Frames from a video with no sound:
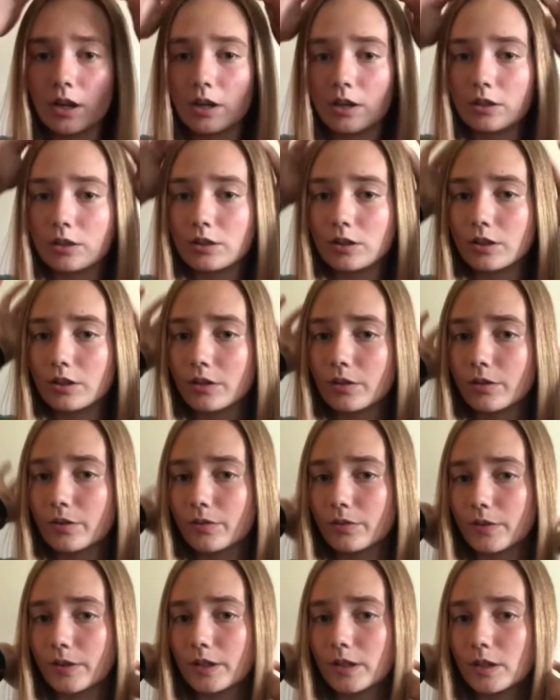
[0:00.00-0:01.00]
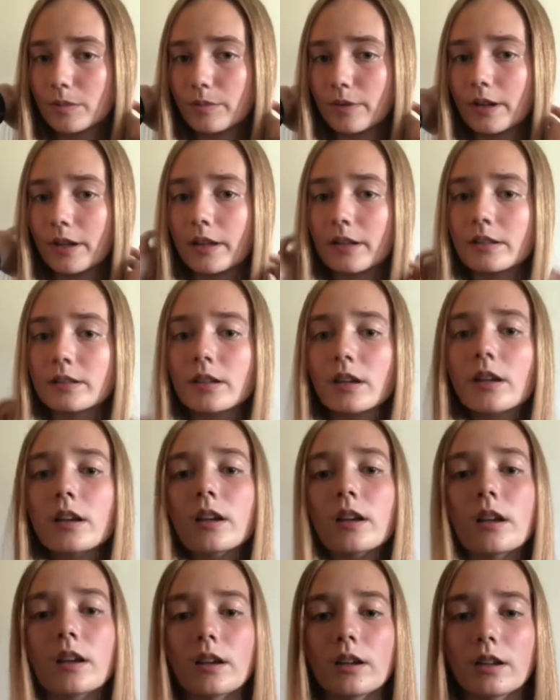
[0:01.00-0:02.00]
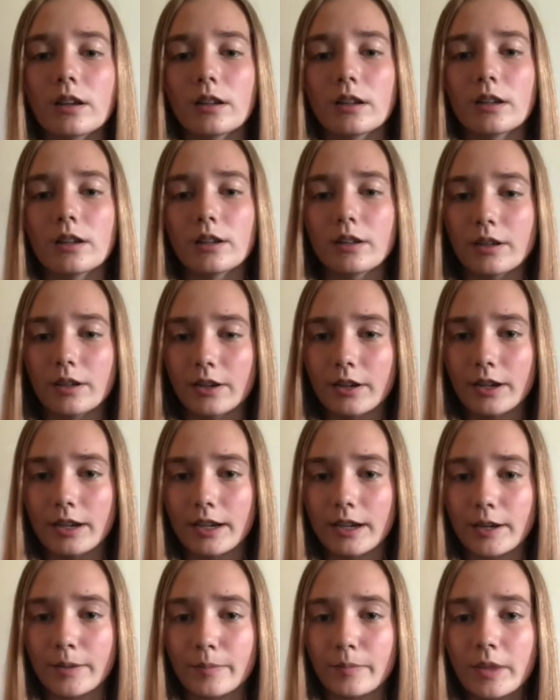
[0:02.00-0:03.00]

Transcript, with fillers: two French braids on your hair.